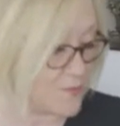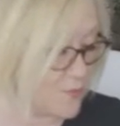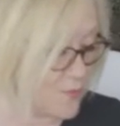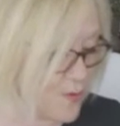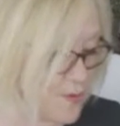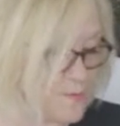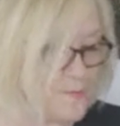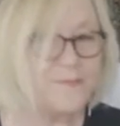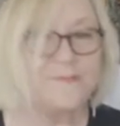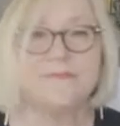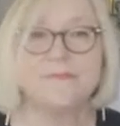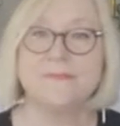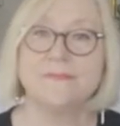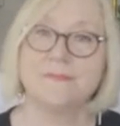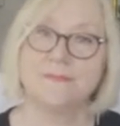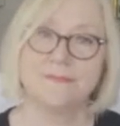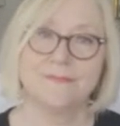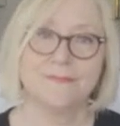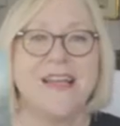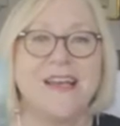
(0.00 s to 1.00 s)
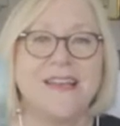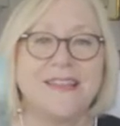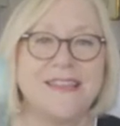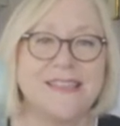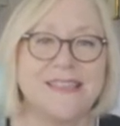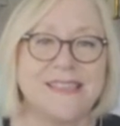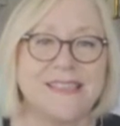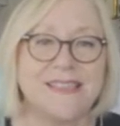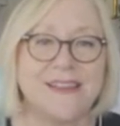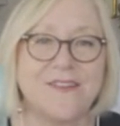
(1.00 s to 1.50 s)
Whoop, the
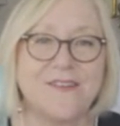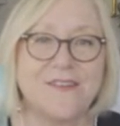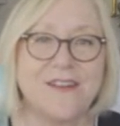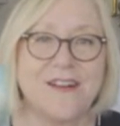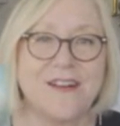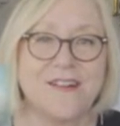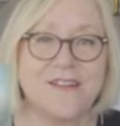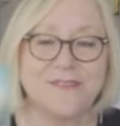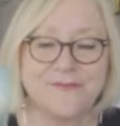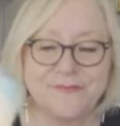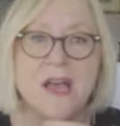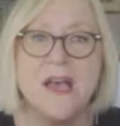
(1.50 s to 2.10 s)
Star card.